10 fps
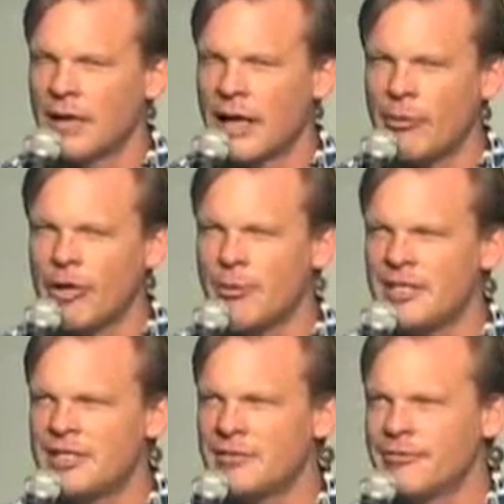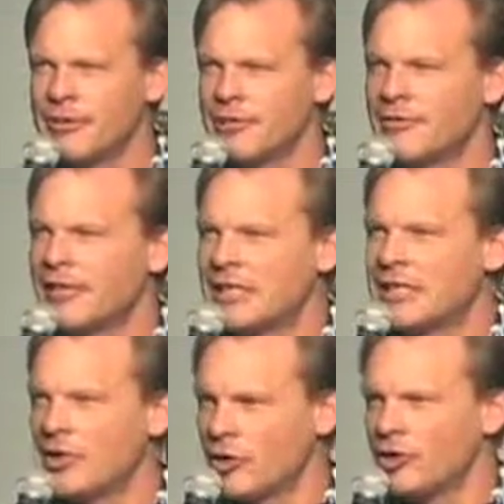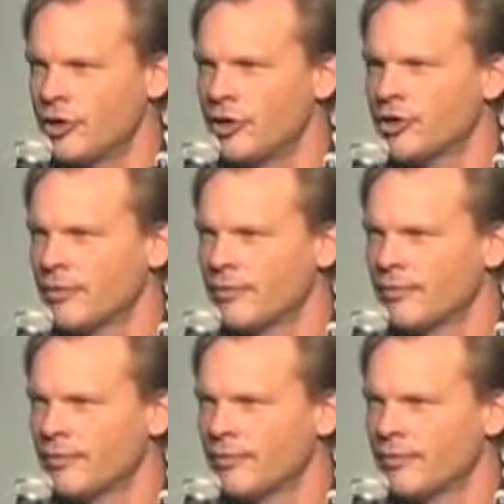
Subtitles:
How would I be different if I did go to church?